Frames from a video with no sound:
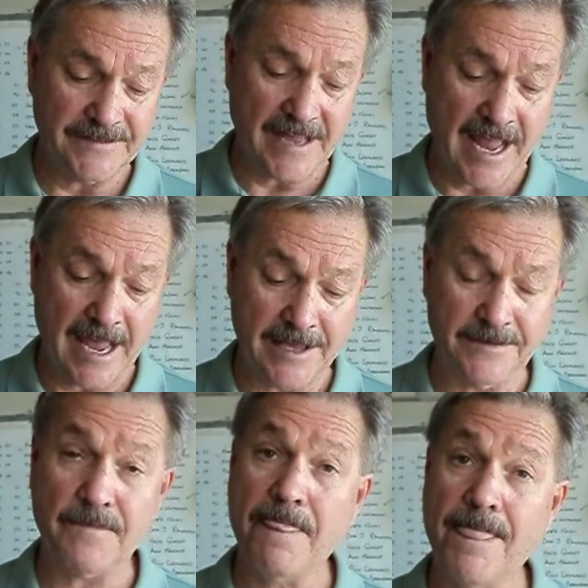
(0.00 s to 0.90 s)
And how
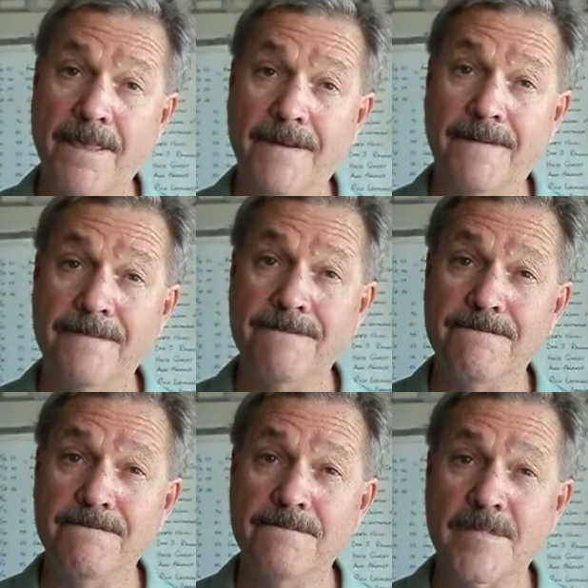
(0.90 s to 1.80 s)
do they get a hold of you
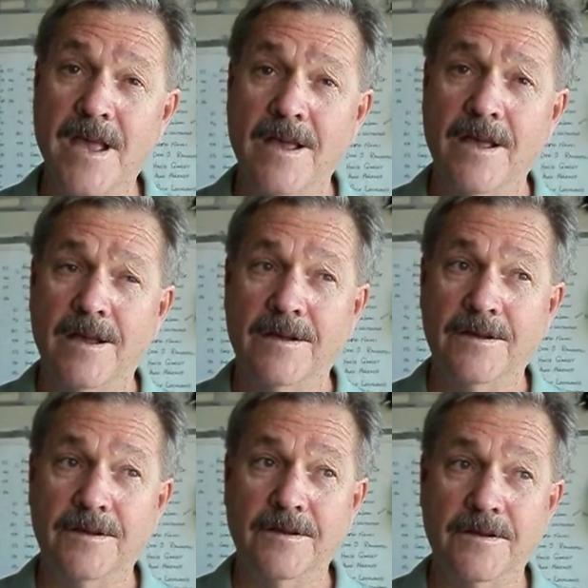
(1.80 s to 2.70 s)

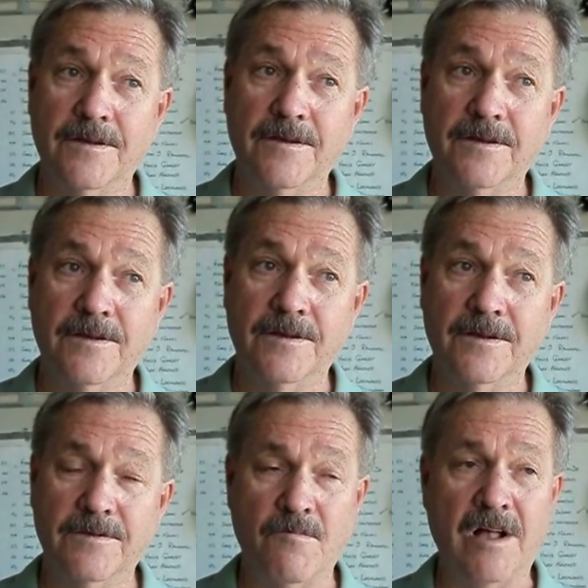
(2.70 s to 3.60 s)
for their staffing
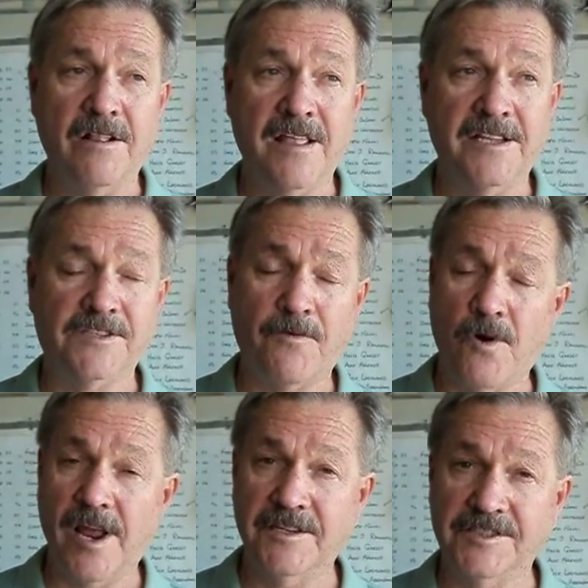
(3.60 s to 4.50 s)
needs? Well, it's
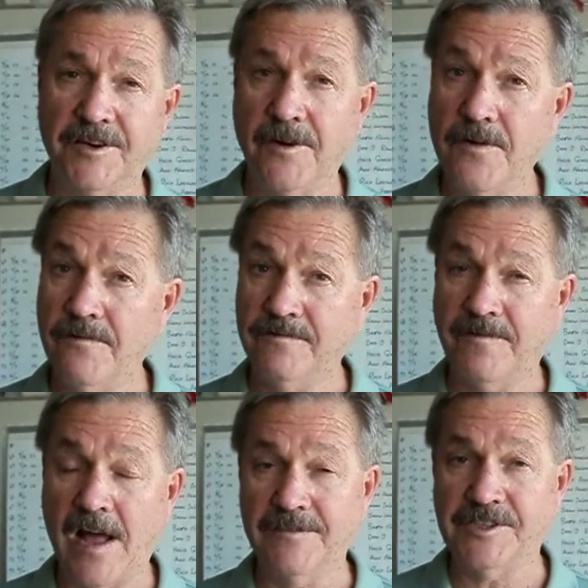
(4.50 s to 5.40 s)

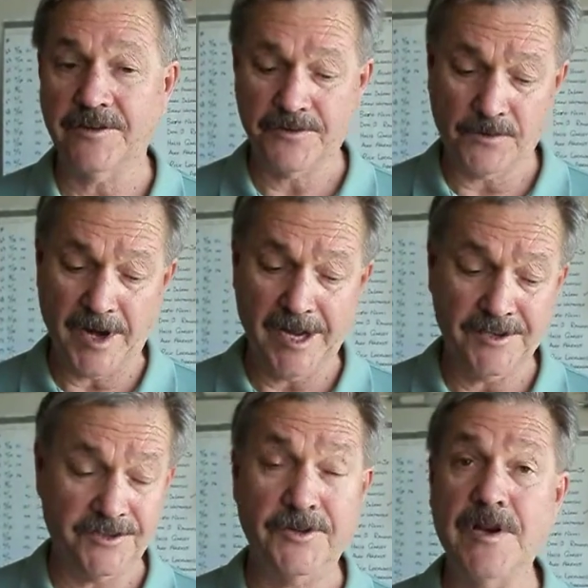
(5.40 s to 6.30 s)

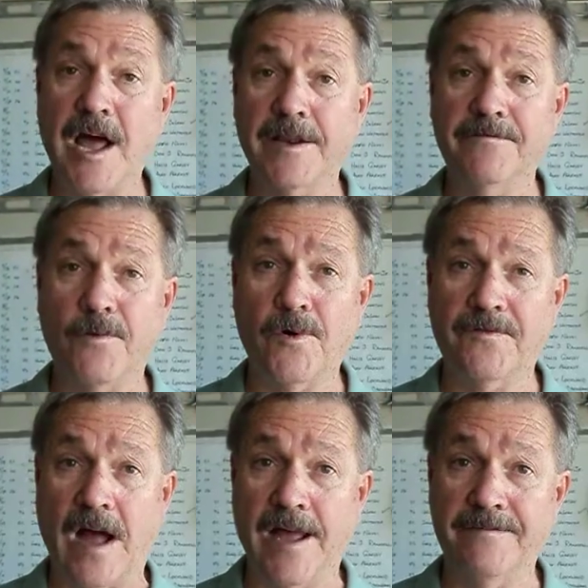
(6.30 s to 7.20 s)

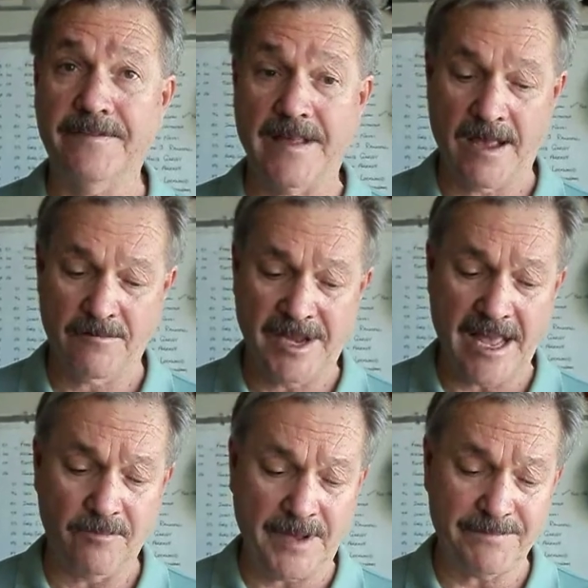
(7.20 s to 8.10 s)
480-503-2945. We
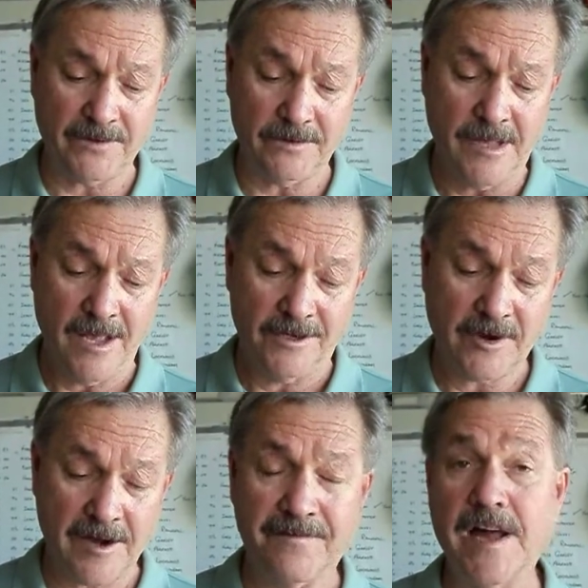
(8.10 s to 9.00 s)
help people
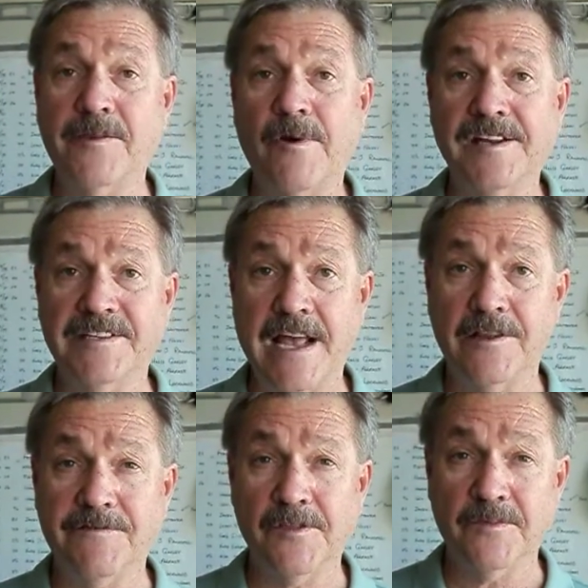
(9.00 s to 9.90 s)
try to find the right
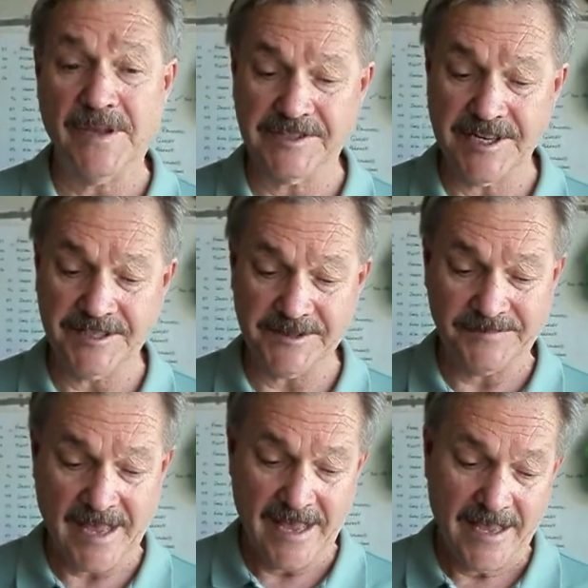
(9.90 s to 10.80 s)
talent for their business.
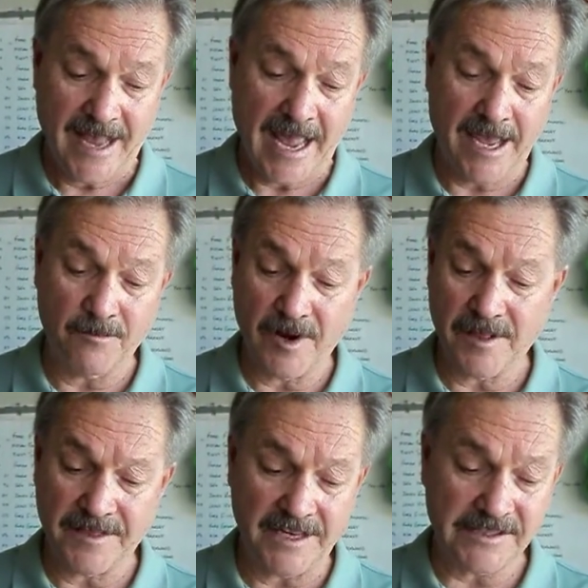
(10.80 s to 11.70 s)
And one of
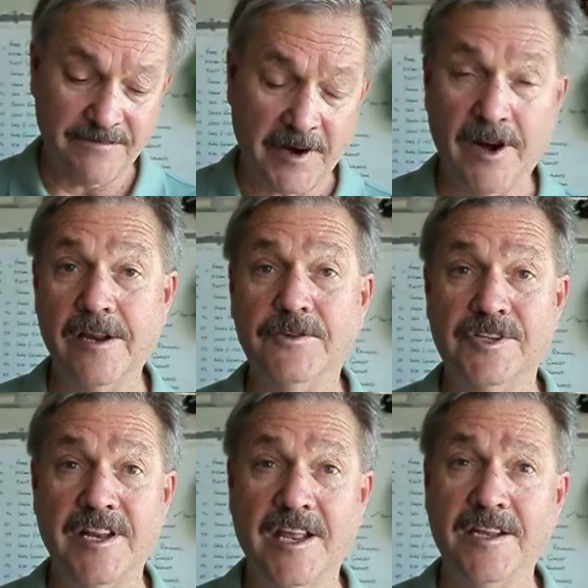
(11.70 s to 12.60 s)
the things I'm very
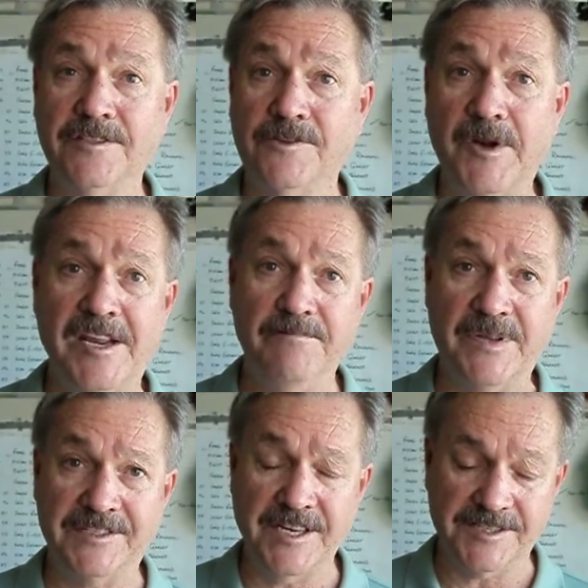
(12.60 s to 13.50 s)
interested in is green
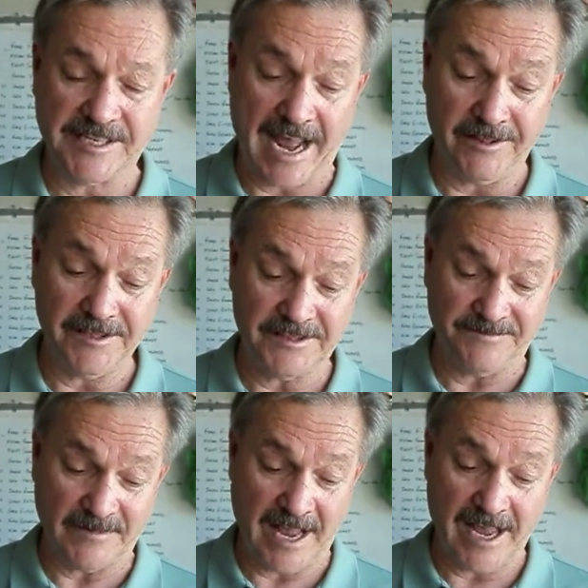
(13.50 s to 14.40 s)
business talent.
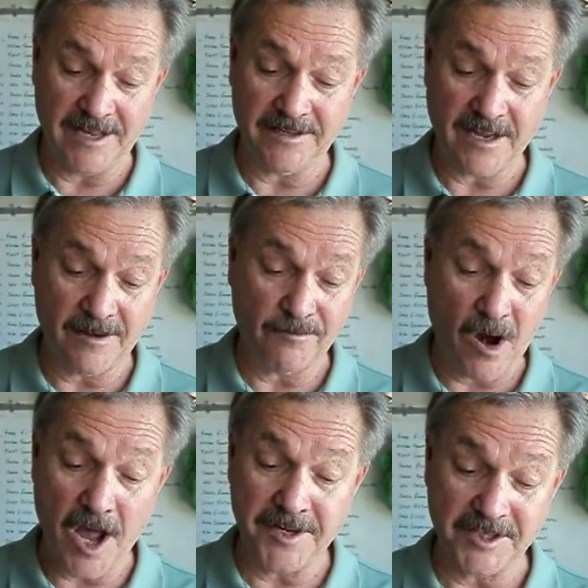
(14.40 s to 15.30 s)
And
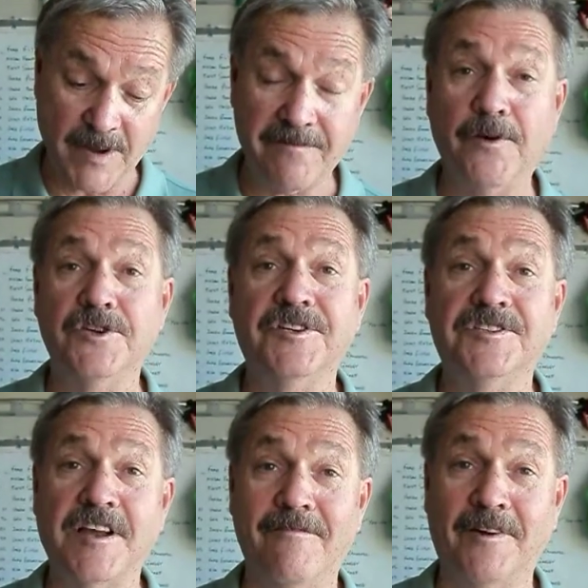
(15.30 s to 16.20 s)
Ron is my first
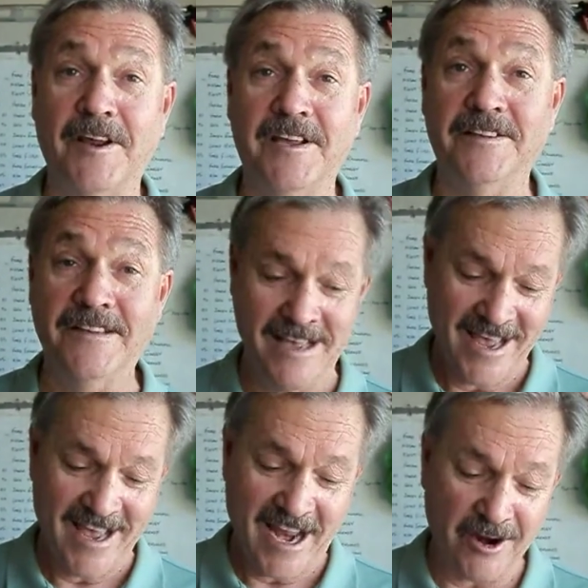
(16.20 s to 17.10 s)
discovery in
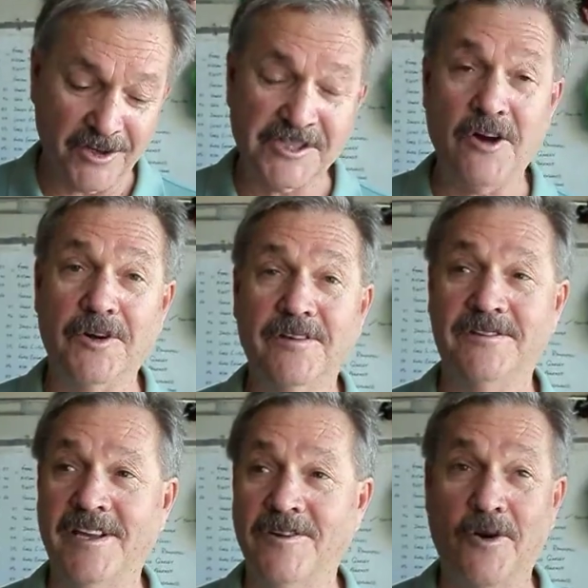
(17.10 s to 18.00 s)
Arizona
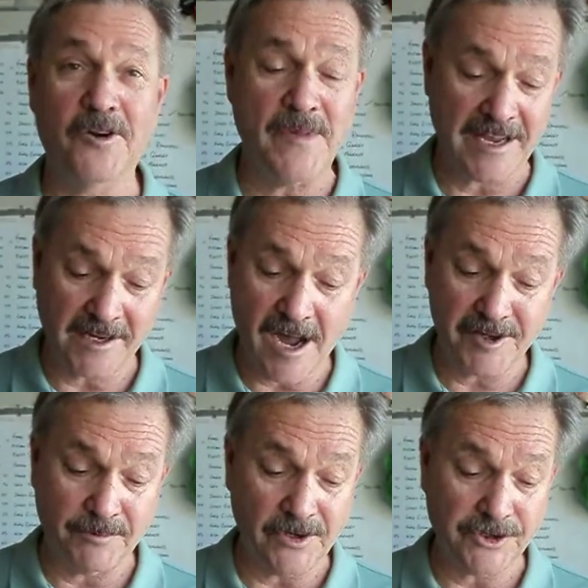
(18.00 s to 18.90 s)
in order to make a
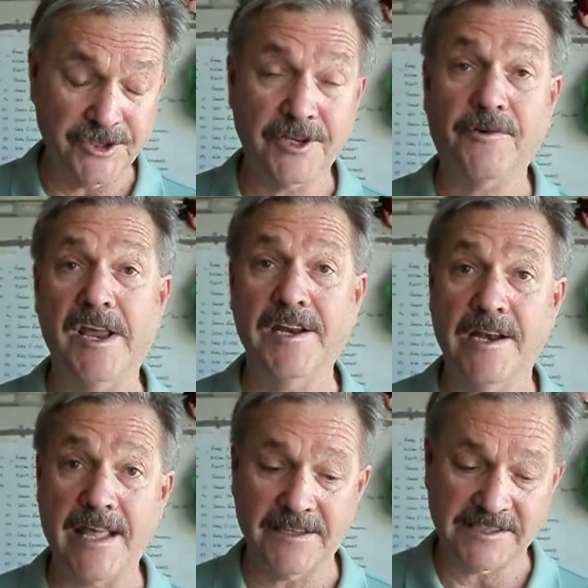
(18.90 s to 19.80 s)
contribution to green
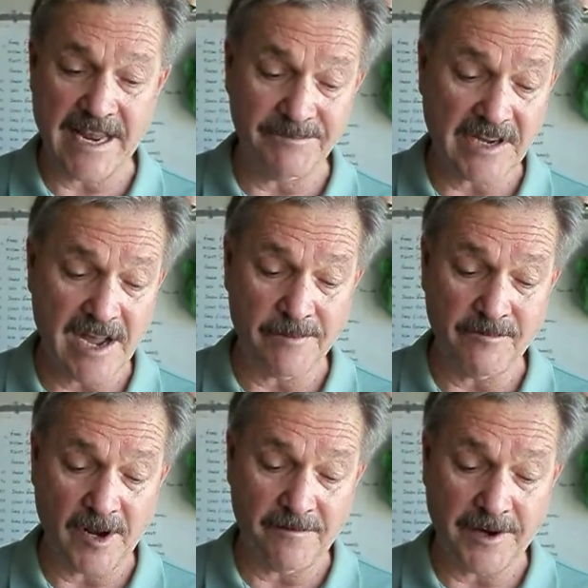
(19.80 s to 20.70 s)
and at the same time
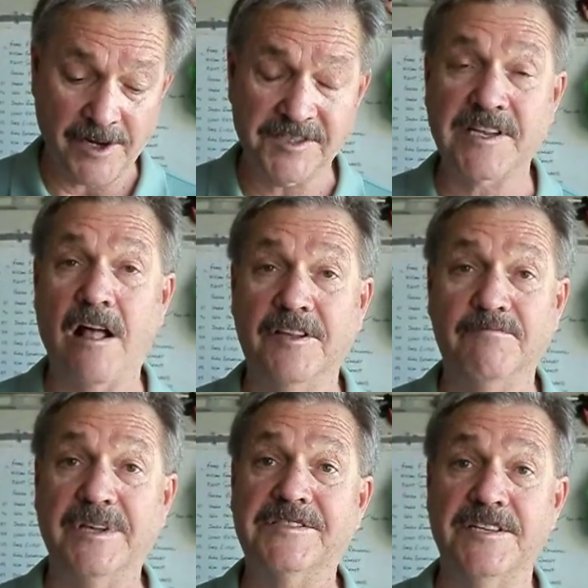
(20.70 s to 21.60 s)
run a very solid
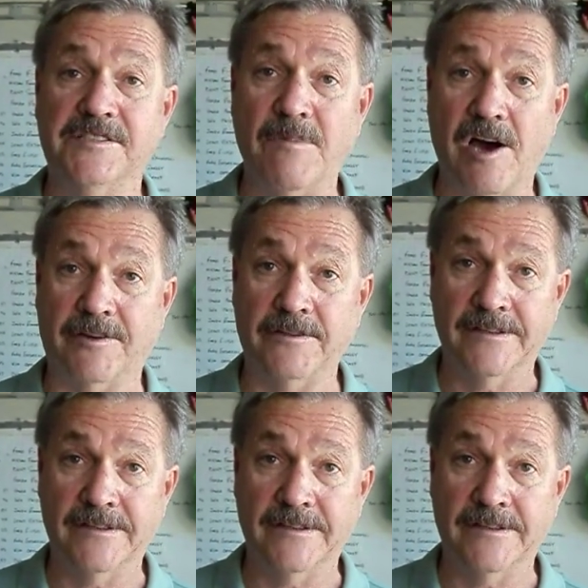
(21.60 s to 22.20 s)
business model.